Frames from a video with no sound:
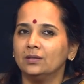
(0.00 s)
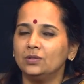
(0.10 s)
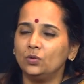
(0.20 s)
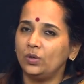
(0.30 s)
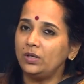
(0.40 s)

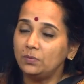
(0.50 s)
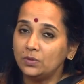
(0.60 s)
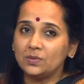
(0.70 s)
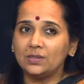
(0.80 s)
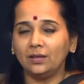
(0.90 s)
So in
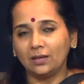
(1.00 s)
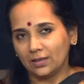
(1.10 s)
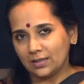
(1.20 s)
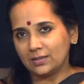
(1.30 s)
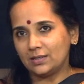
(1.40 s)
music,
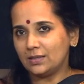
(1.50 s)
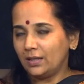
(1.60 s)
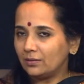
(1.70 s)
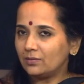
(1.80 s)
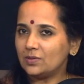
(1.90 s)
as I
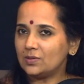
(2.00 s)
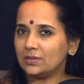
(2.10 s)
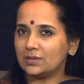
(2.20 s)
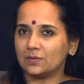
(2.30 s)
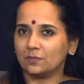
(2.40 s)
said, this
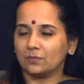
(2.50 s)
is